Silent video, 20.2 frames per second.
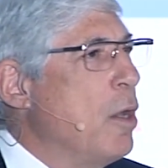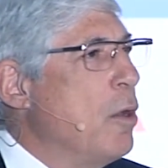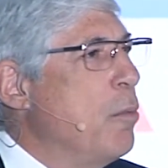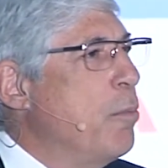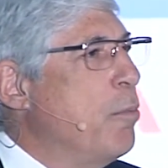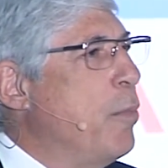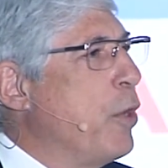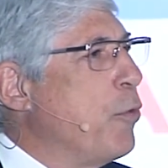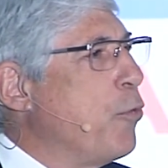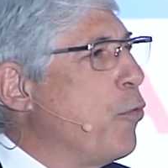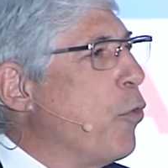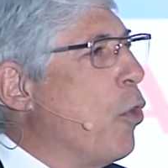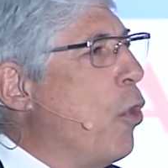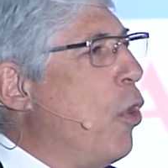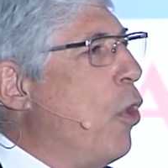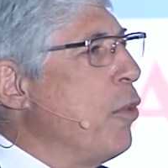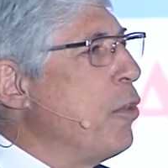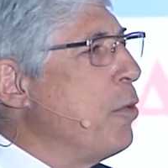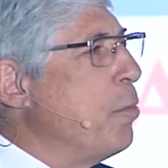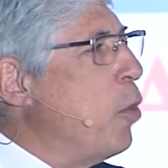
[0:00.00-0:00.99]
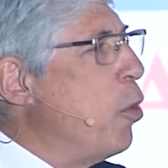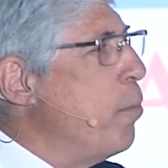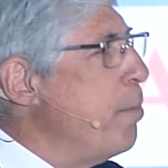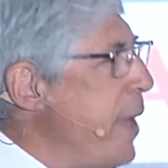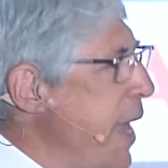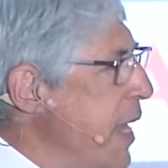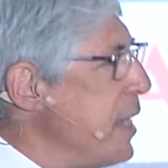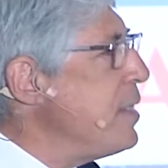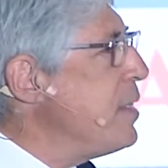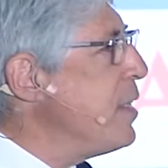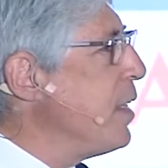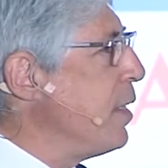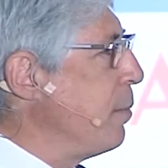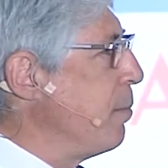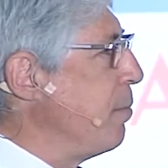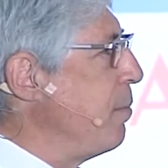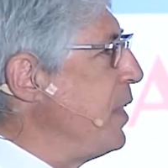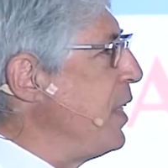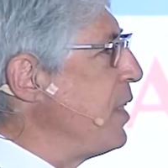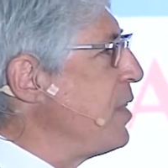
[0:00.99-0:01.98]
But for all the
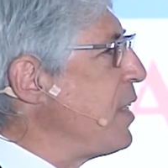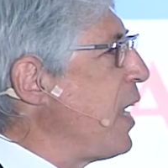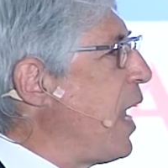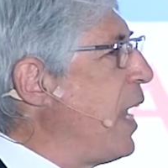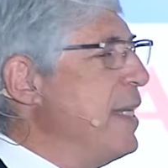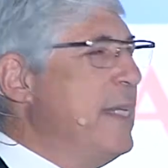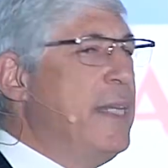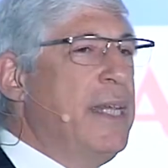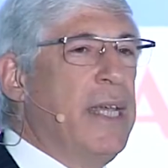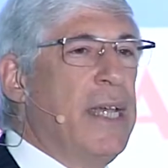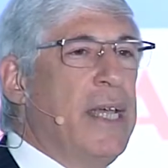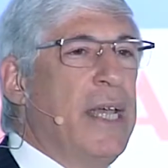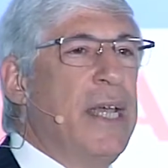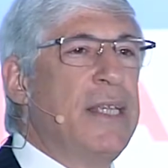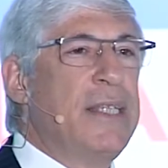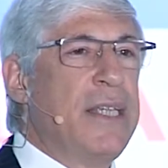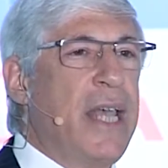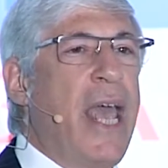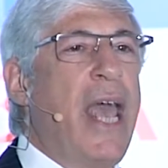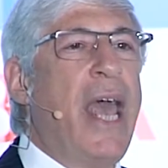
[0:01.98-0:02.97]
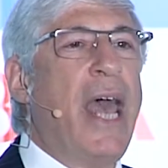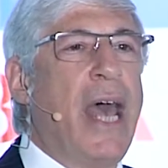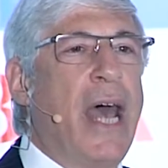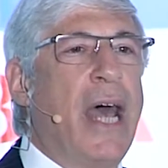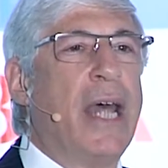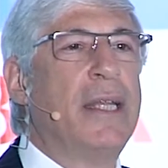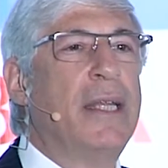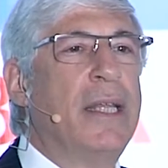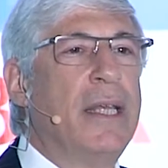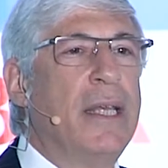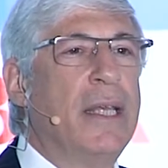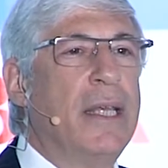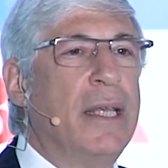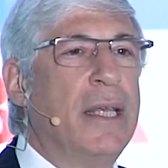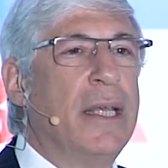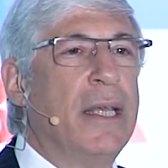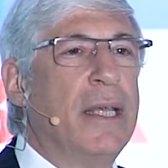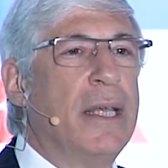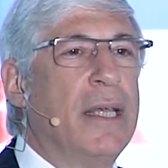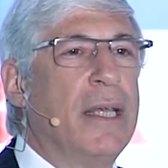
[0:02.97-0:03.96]
momentum this idea has had,
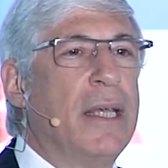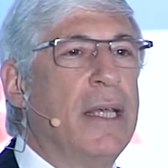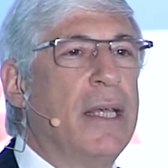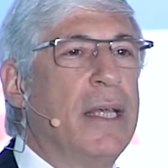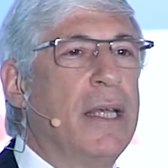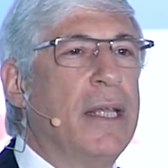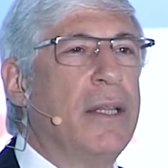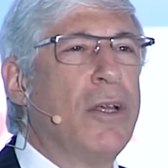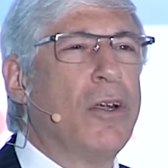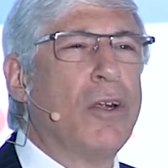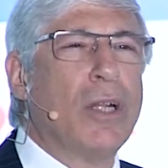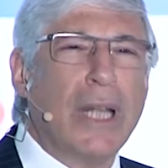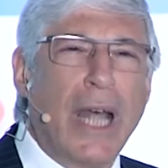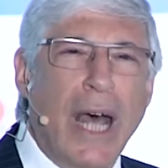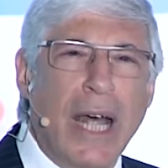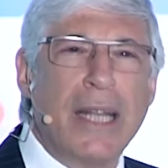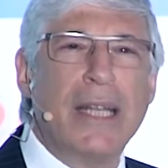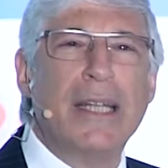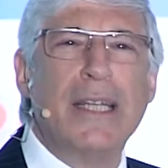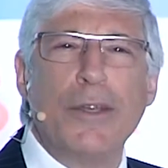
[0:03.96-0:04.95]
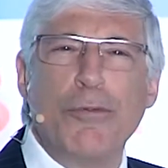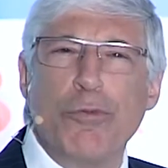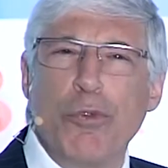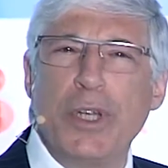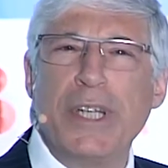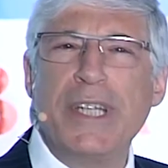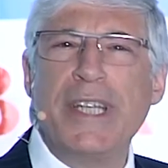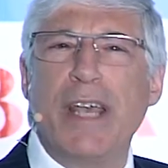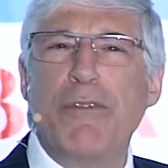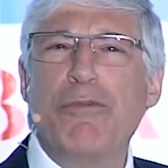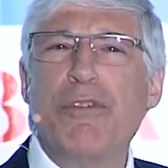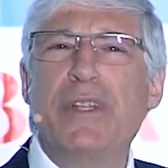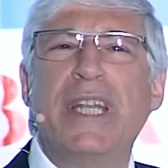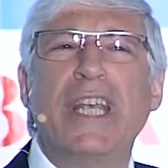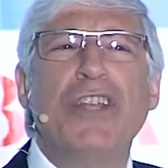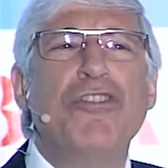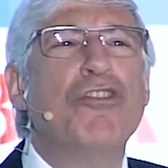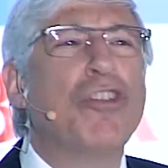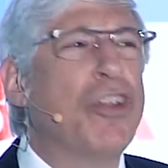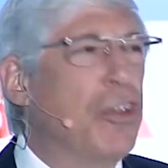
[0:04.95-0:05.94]
there are a lot of different
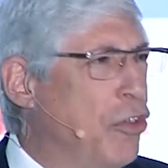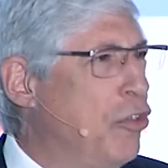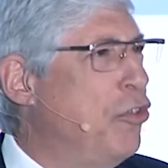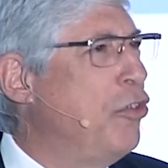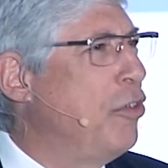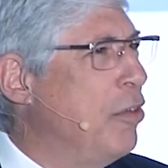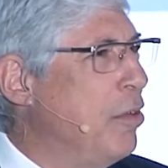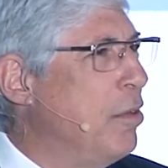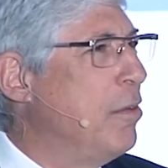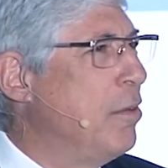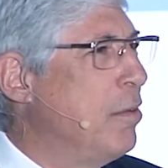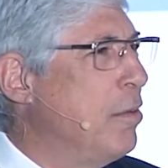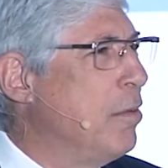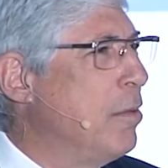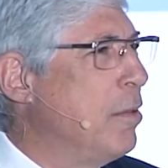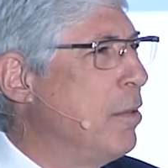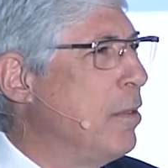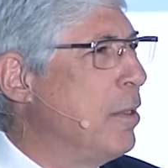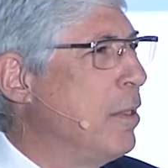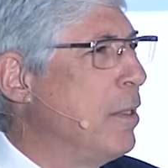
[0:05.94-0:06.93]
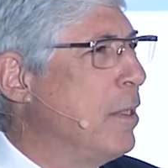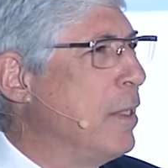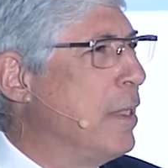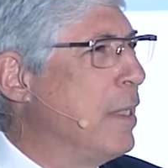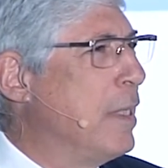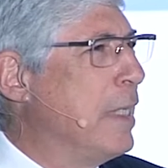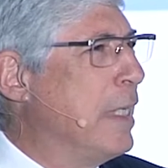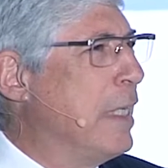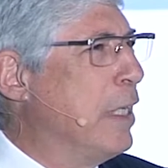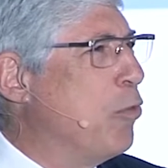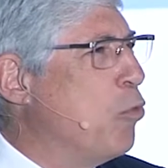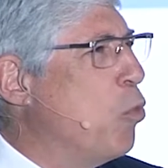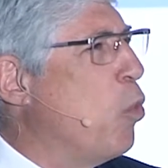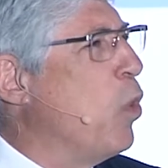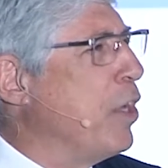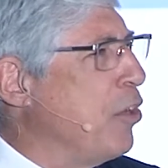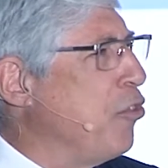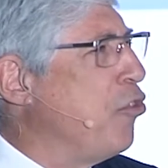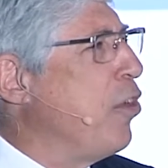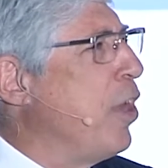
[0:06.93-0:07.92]
definitions of
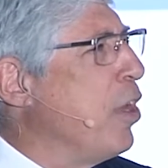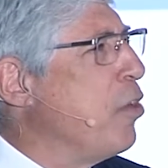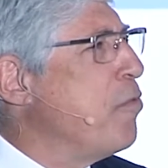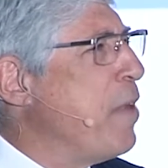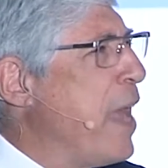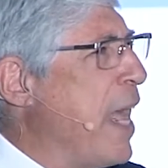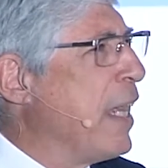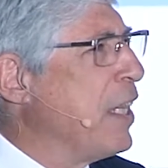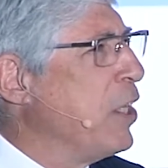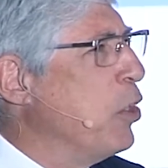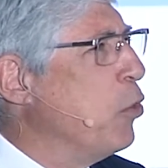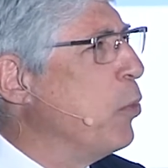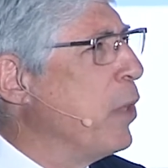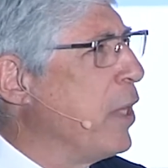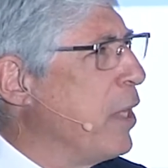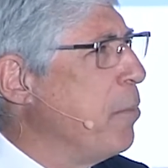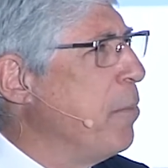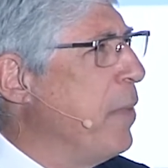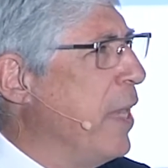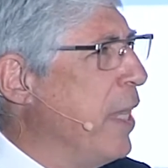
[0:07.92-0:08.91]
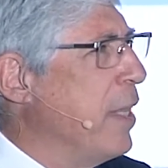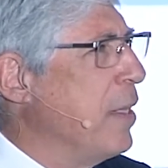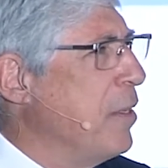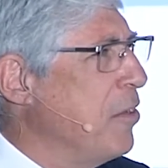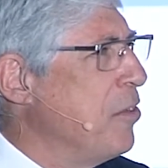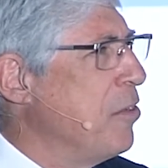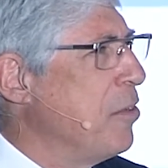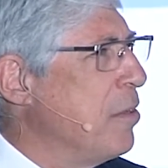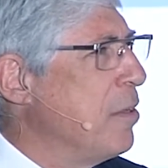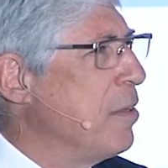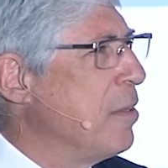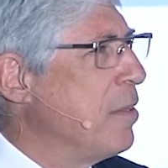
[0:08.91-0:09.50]
what shared value really means.